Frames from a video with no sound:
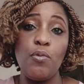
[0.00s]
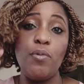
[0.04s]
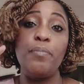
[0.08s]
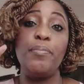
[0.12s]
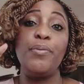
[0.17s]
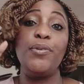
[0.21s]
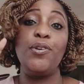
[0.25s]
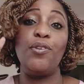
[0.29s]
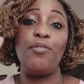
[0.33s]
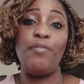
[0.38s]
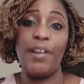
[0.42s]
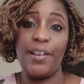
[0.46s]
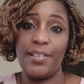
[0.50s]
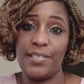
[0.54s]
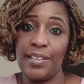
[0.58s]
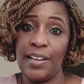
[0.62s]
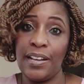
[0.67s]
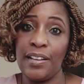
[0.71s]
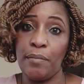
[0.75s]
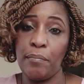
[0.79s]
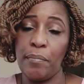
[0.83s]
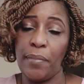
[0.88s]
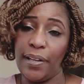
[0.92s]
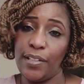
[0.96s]
will be your
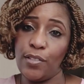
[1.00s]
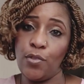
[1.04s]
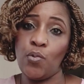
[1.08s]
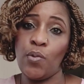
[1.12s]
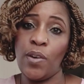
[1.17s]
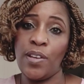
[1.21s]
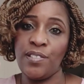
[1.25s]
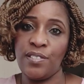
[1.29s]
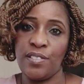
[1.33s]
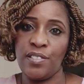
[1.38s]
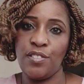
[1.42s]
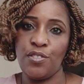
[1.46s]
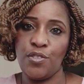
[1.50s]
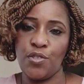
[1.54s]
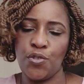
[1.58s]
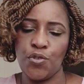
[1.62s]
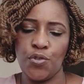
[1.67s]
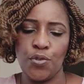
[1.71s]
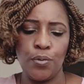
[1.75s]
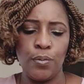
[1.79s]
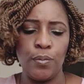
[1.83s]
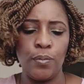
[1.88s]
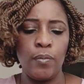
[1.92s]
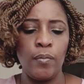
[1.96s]
right-hand man to assist
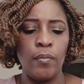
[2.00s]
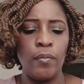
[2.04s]
you.